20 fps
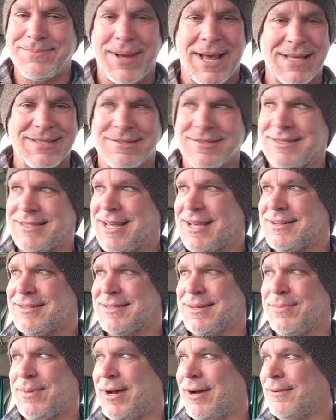these bastards
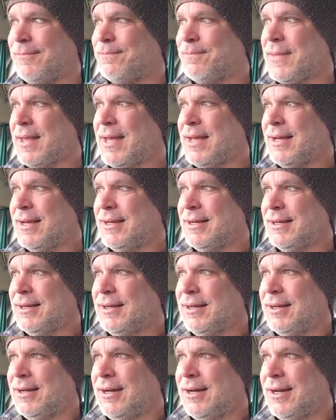down somehow.
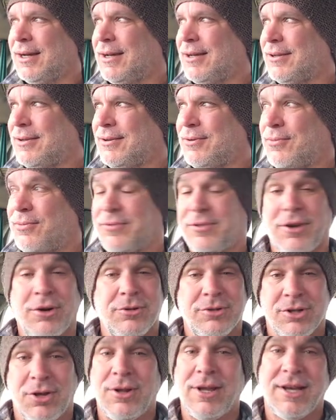If
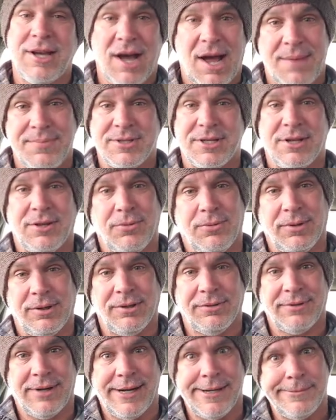there was only cops in the
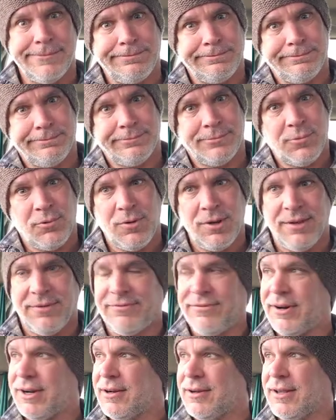world, right? Where the
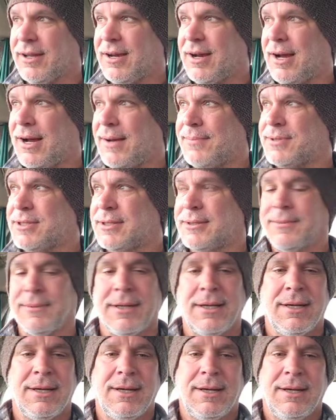fuck are the cops?
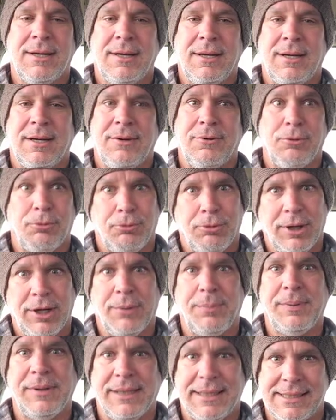The
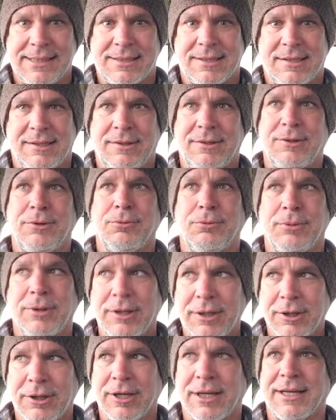real police.
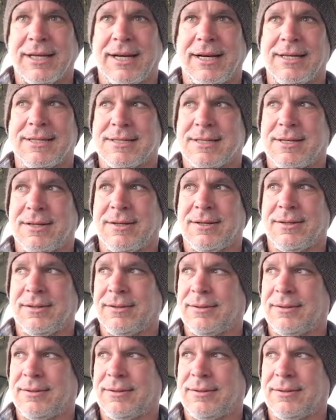Real good guys.